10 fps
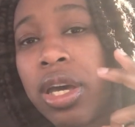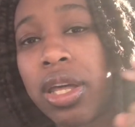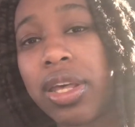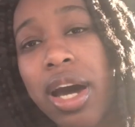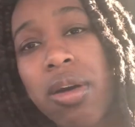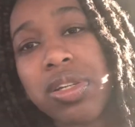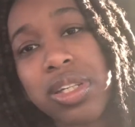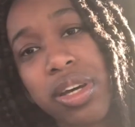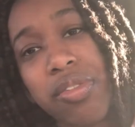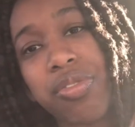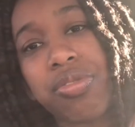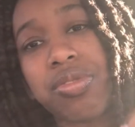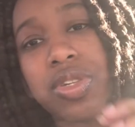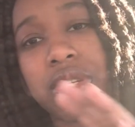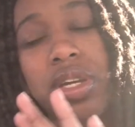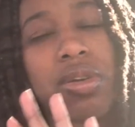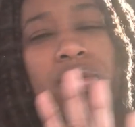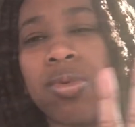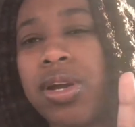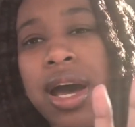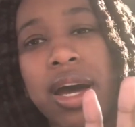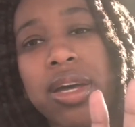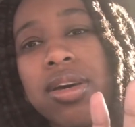the Irish slaves. We're not.